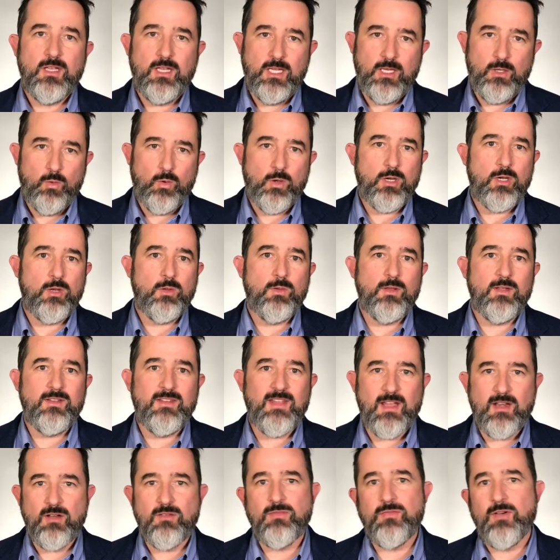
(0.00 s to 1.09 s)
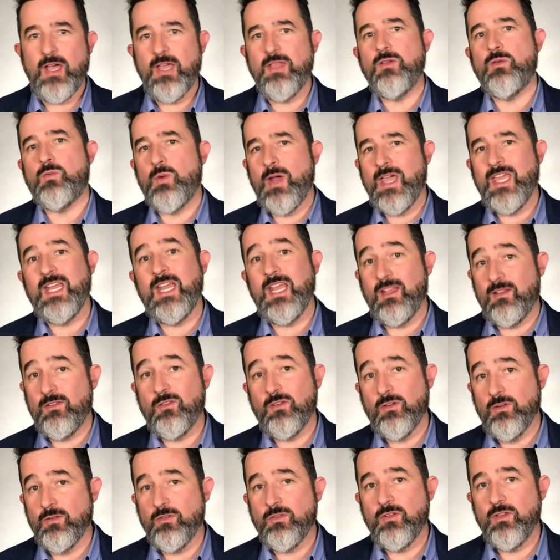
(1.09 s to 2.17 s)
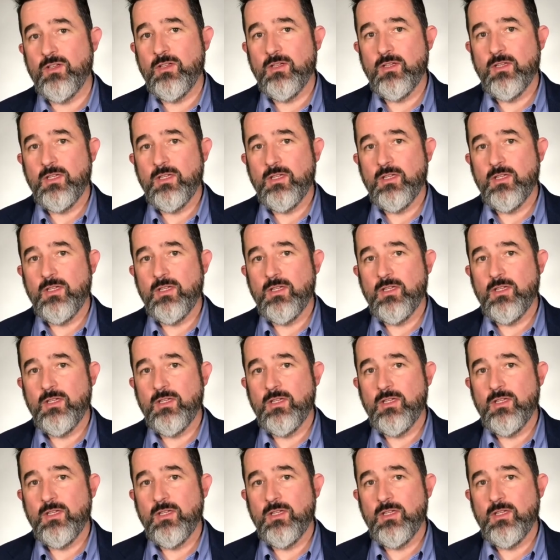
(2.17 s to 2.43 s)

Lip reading: in order to identify the right answers.